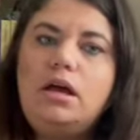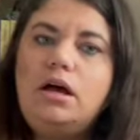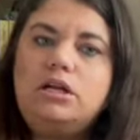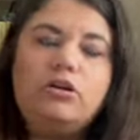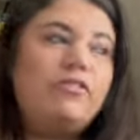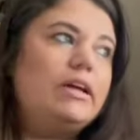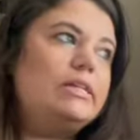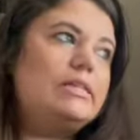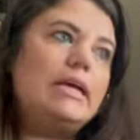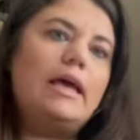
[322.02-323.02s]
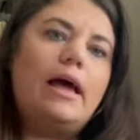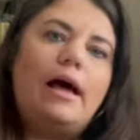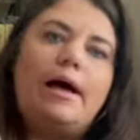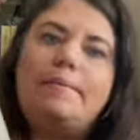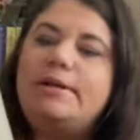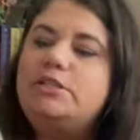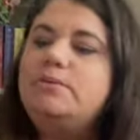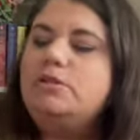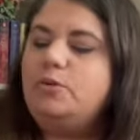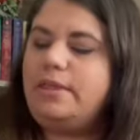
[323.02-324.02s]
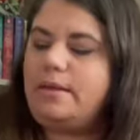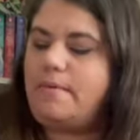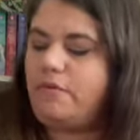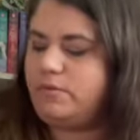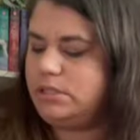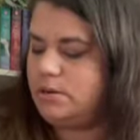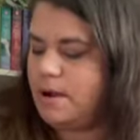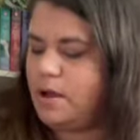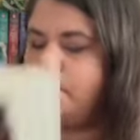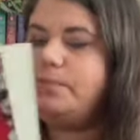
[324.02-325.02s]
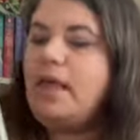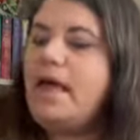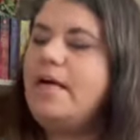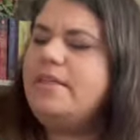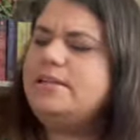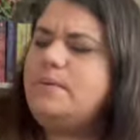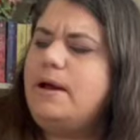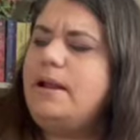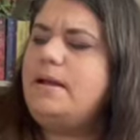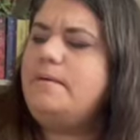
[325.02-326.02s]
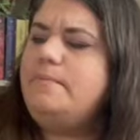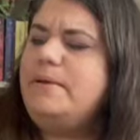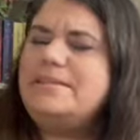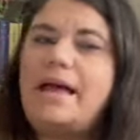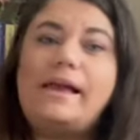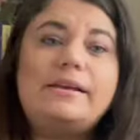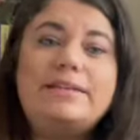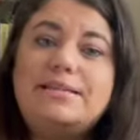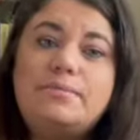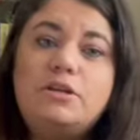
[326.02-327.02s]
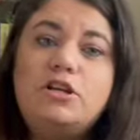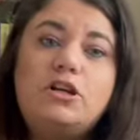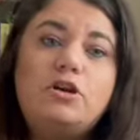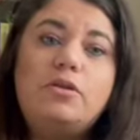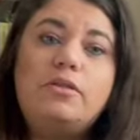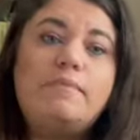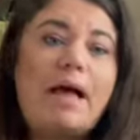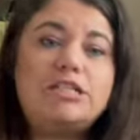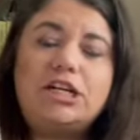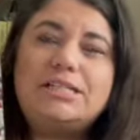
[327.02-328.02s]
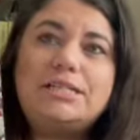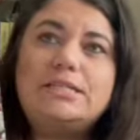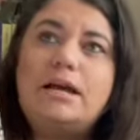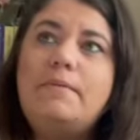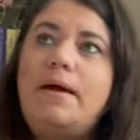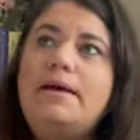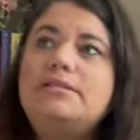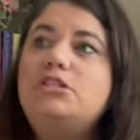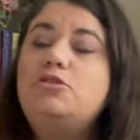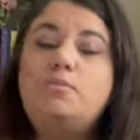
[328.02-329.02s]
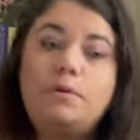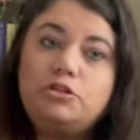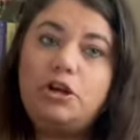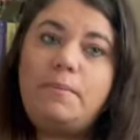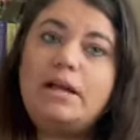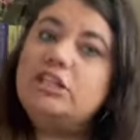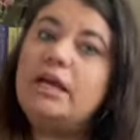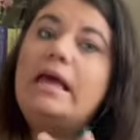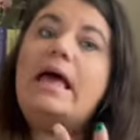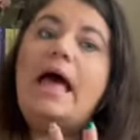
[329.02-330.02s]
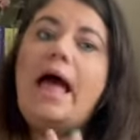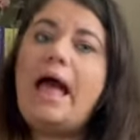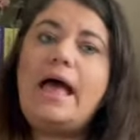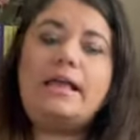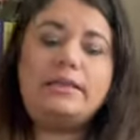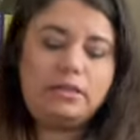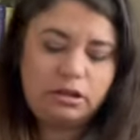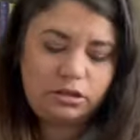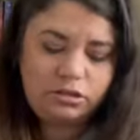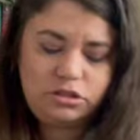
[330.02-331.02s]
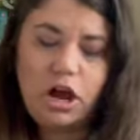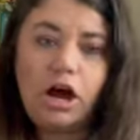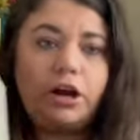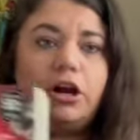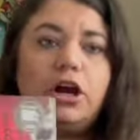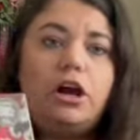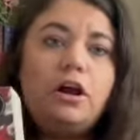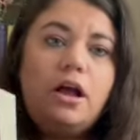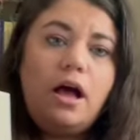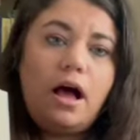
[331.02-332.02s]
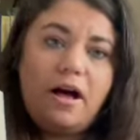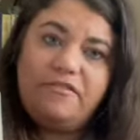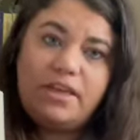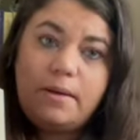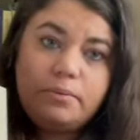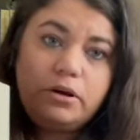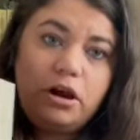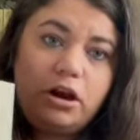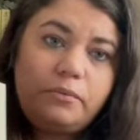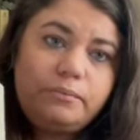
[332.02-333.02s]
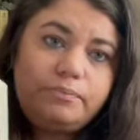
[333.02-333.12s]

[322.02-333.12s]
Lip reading: adult fantasy. I do enjoy them every once in a while. And this one, it's like, it has something to do, the magic system has to do with bone shard magic, and the daughter of the emperor